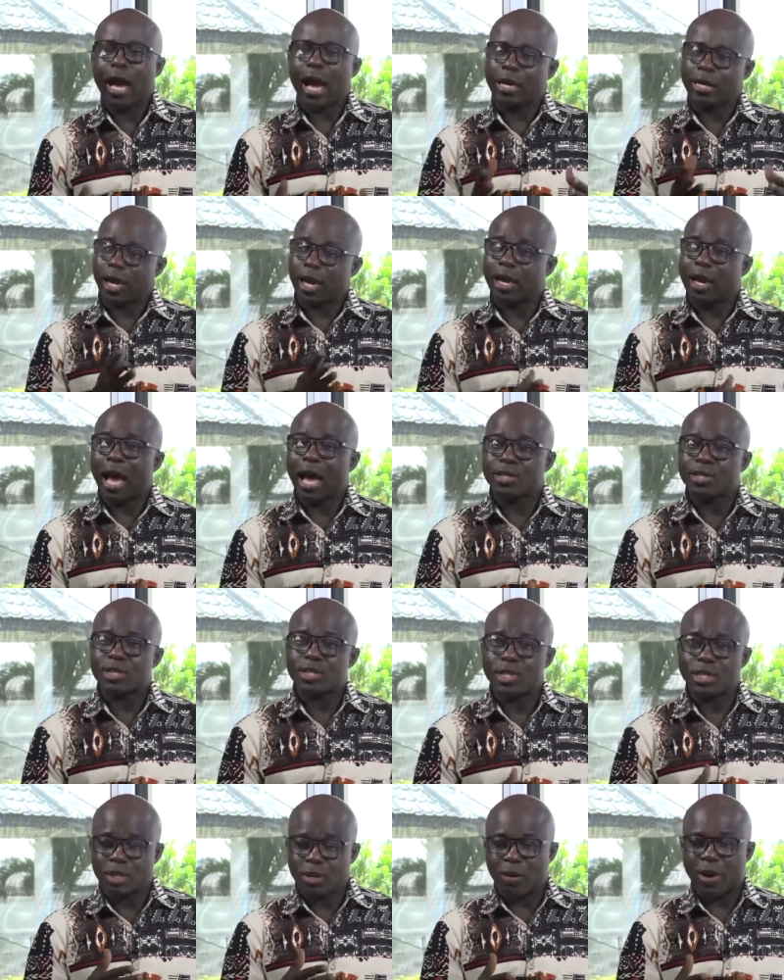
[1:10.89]
At our
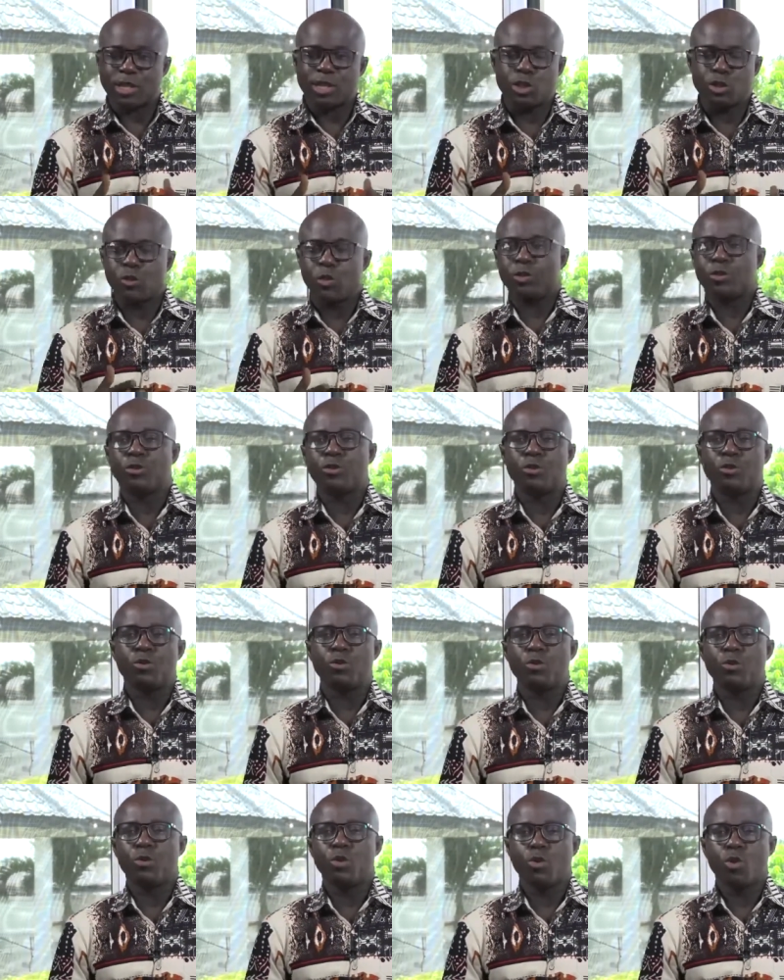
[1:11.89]
last interaction with
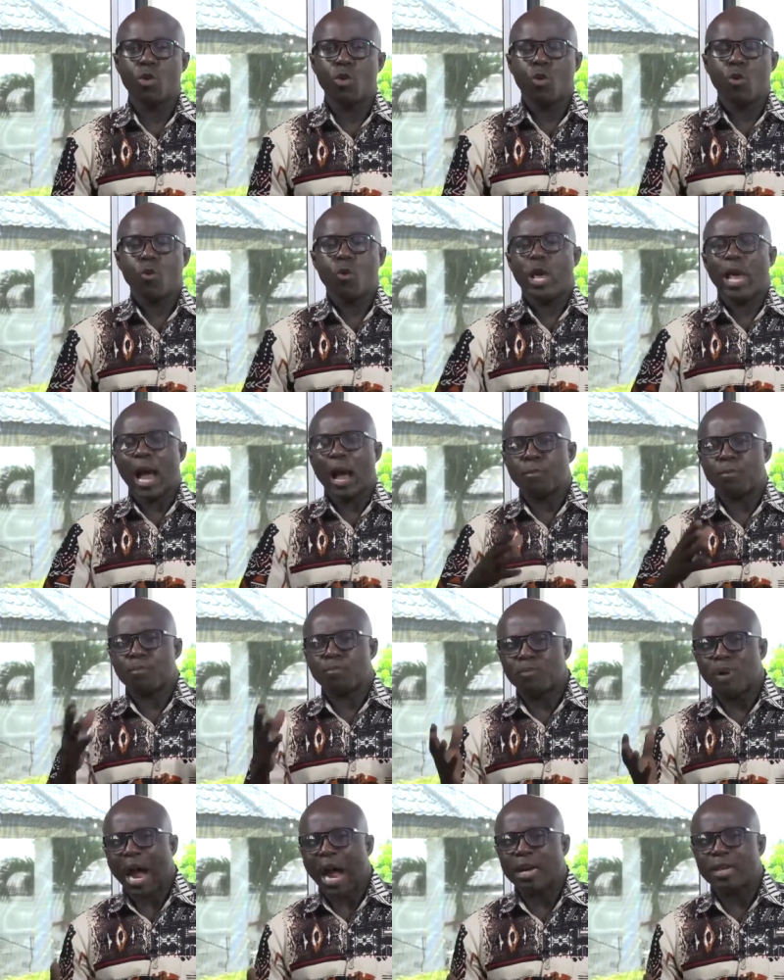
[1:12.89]
you, we
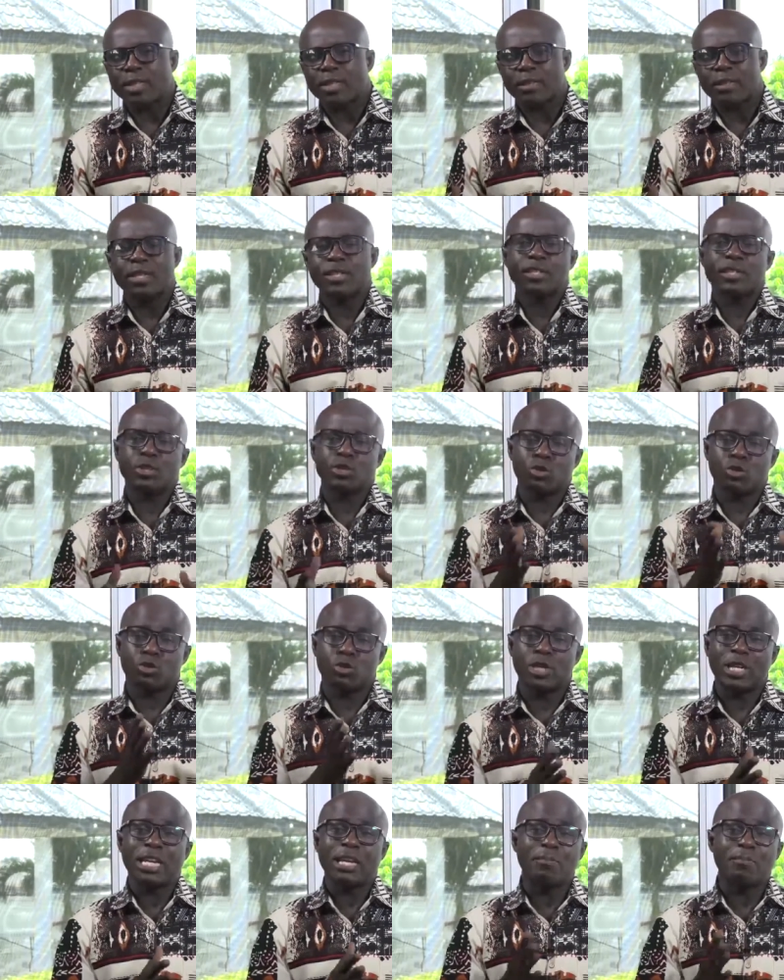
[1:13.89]
unpacked this into
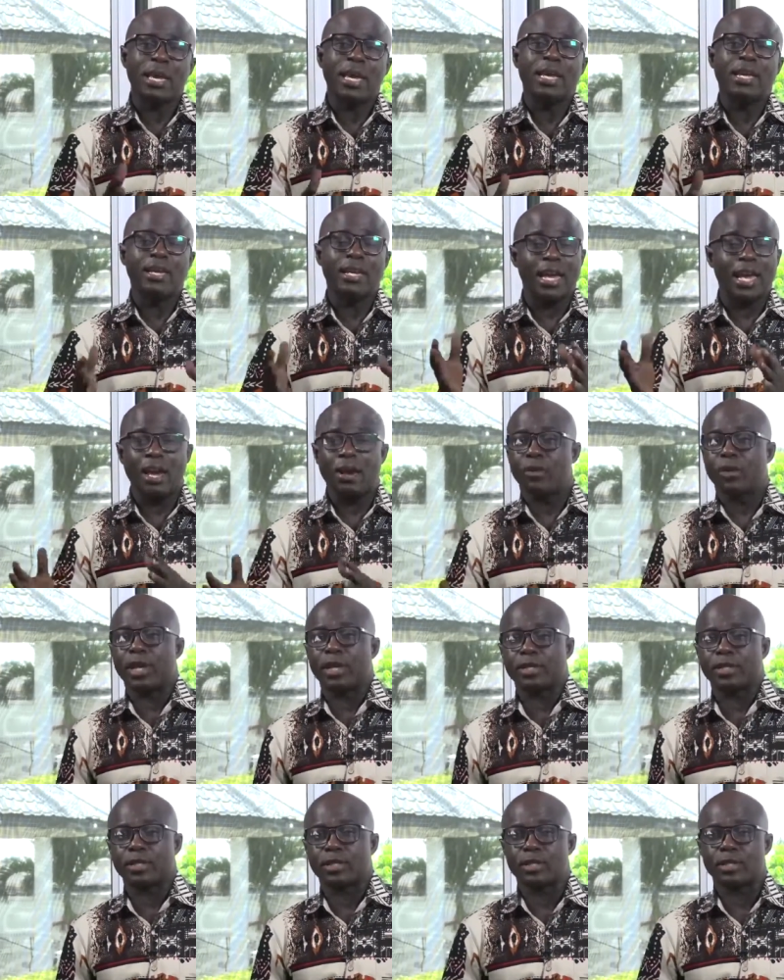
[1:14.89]
three main
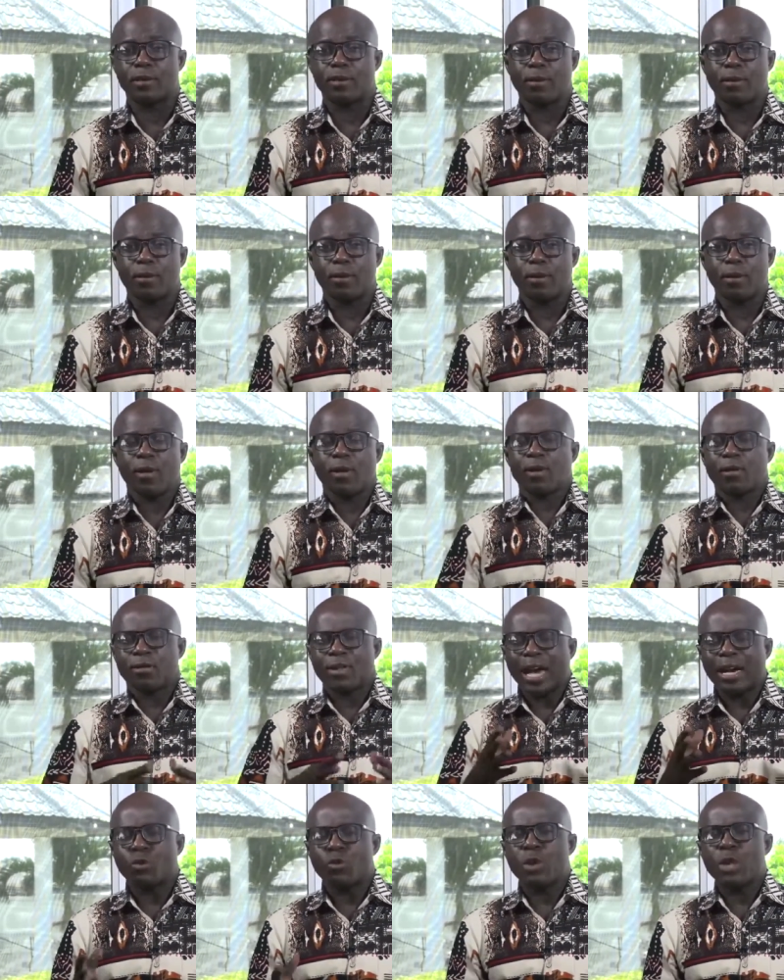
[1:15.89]
areas
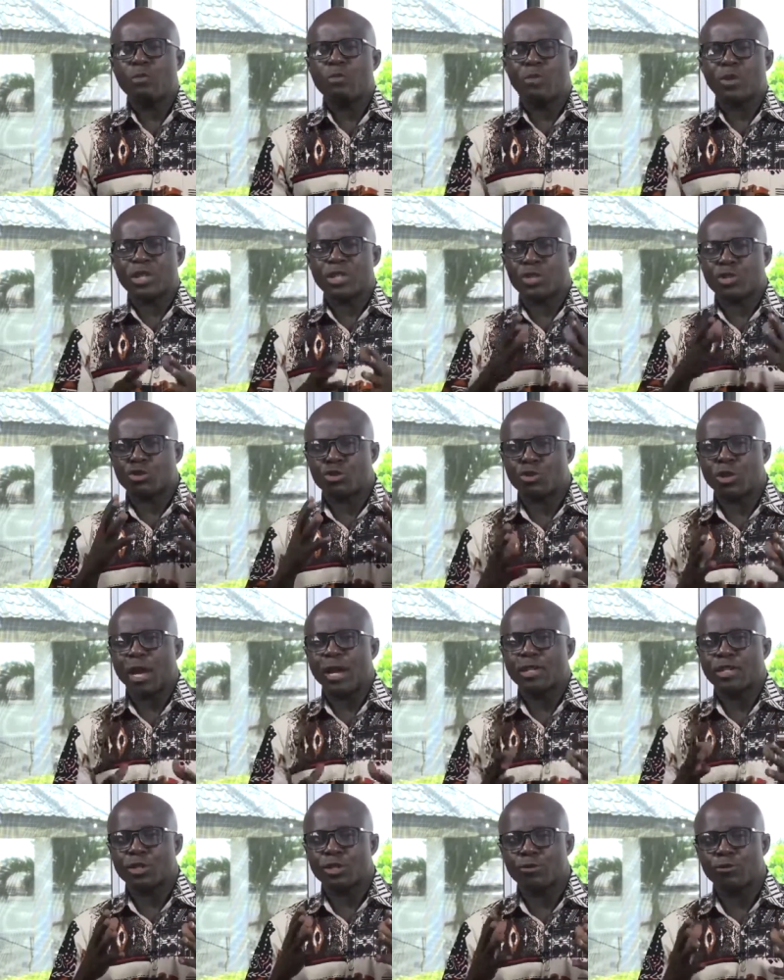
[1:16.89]
that which brings
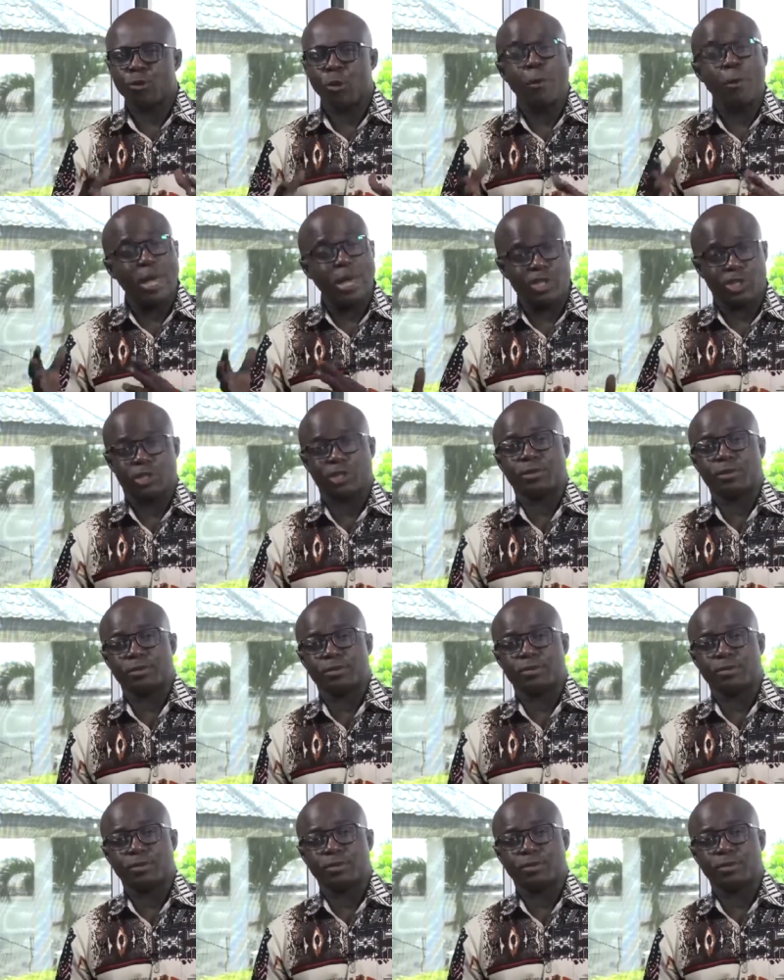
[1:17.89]
transformation,